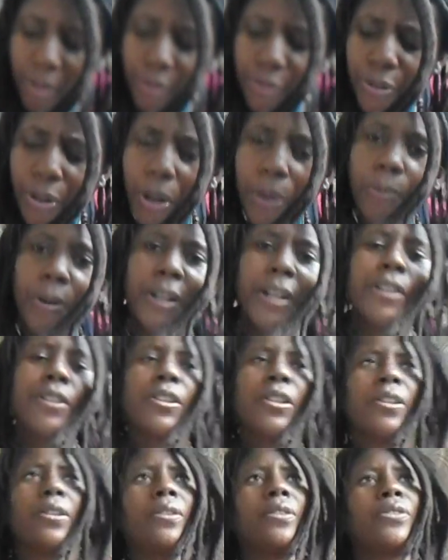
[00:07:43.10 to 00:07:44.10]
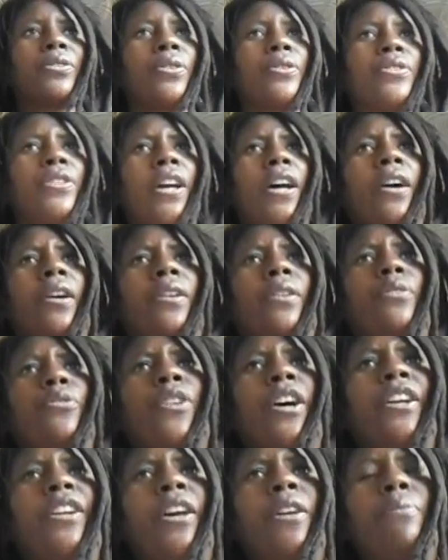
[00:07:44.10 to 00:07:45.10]
So I wanted to search out and
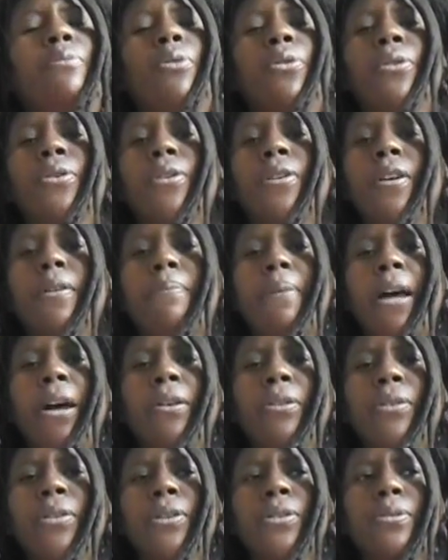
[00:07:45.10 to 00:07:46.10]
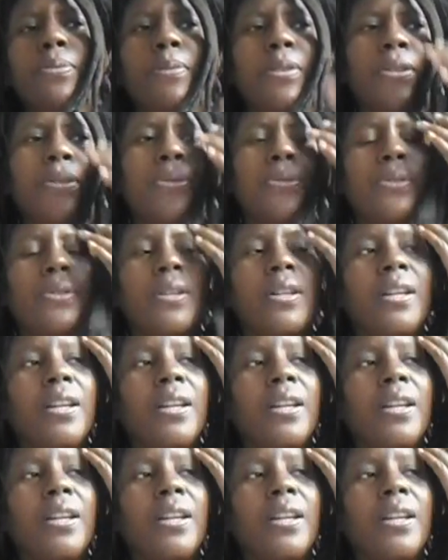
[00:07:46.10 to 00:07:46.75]
find out more about Christmas.